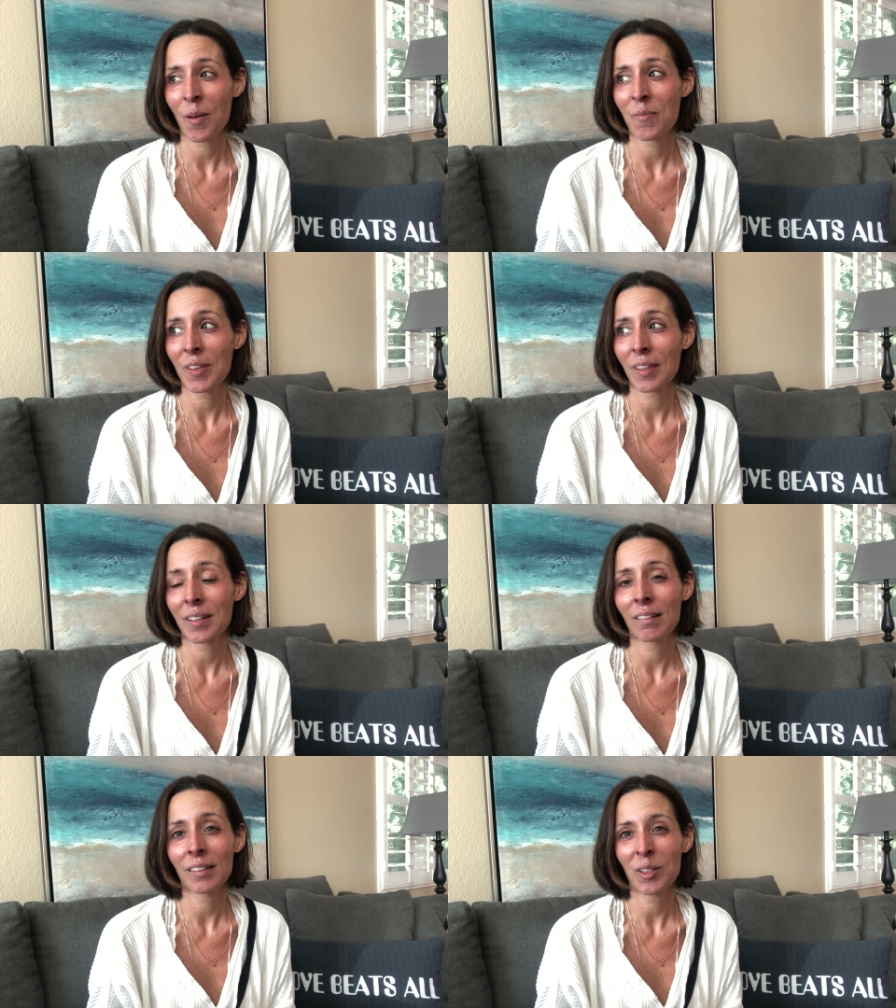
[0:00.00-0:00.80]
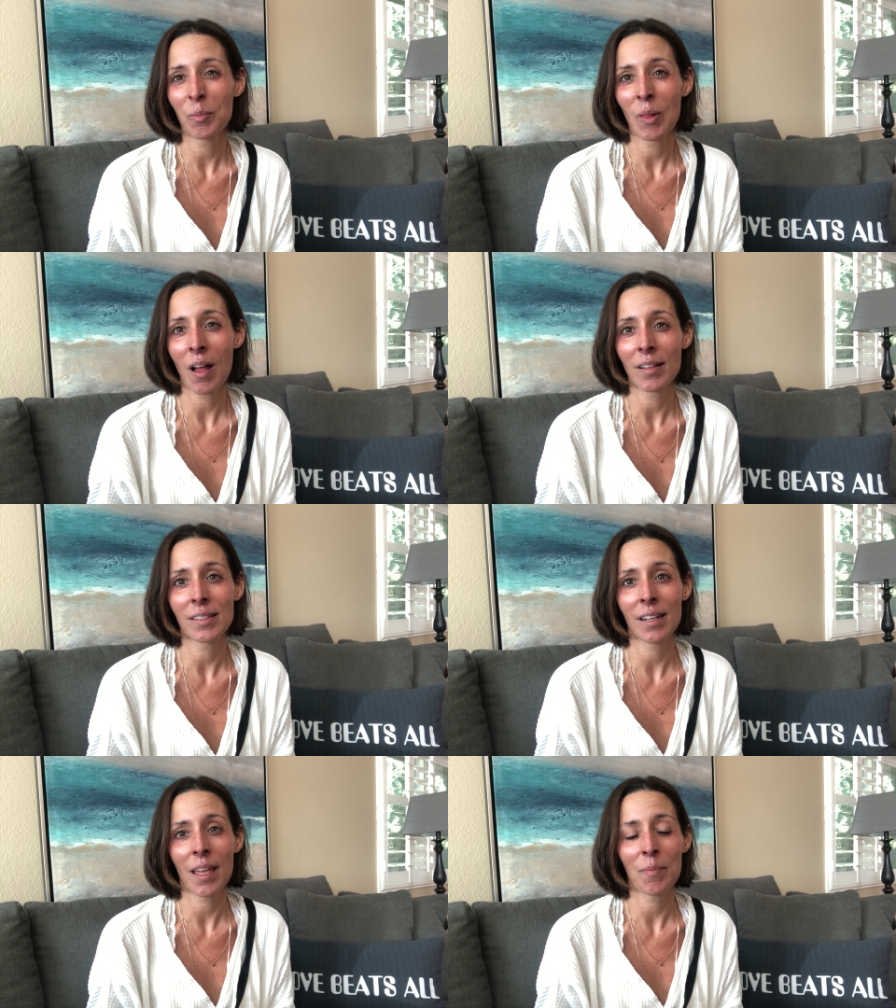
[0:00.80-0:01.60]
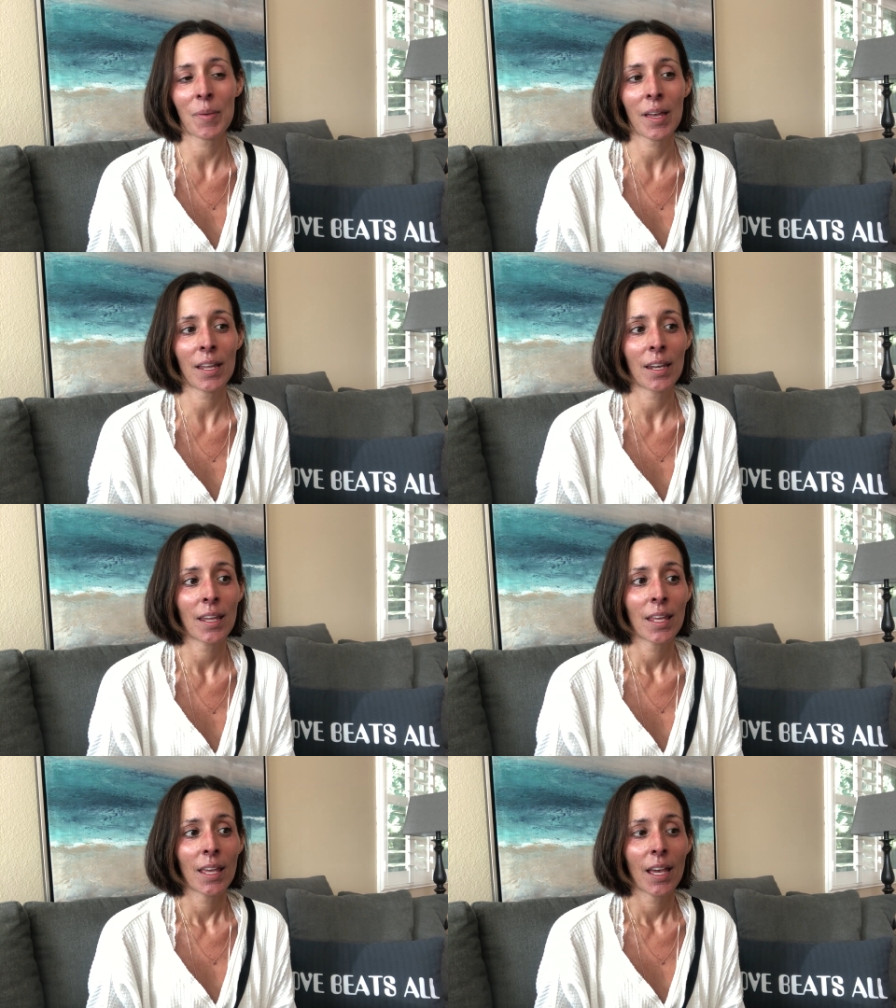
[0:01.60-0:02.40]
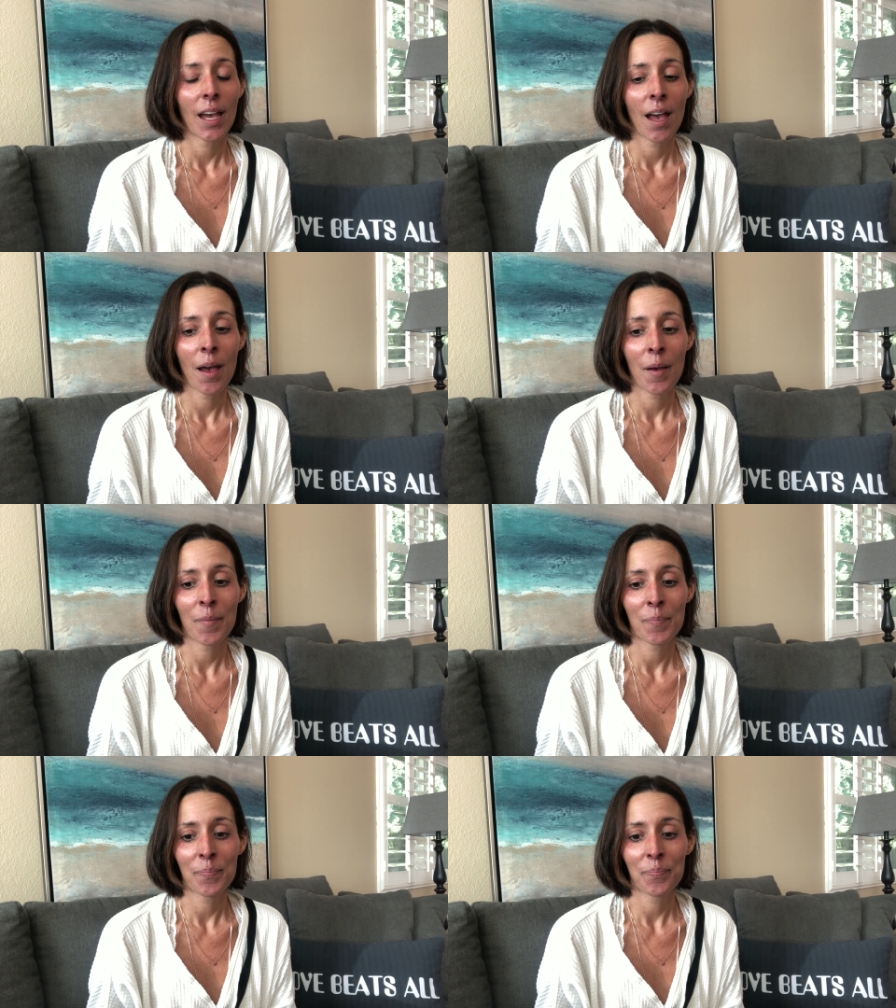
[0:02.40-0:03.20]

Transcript: I'm feeling a little blah today, but um,